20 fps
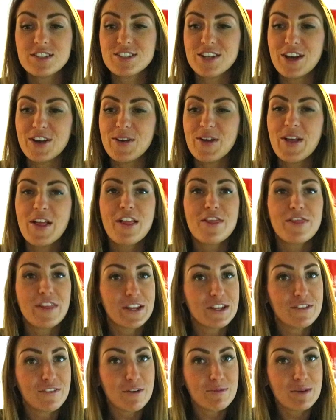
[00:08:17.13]
So
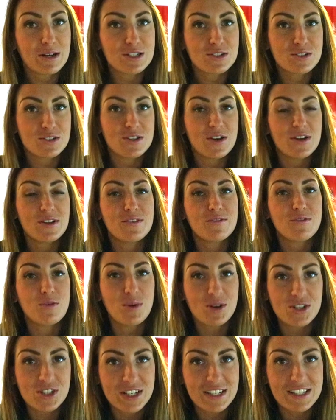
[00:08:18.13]
thank you very much for
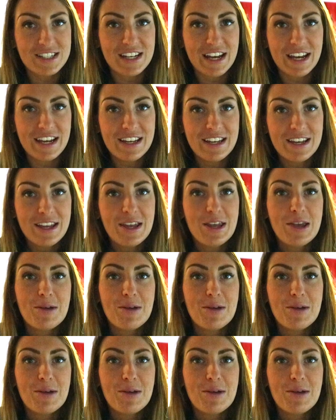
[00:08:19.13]
watching today.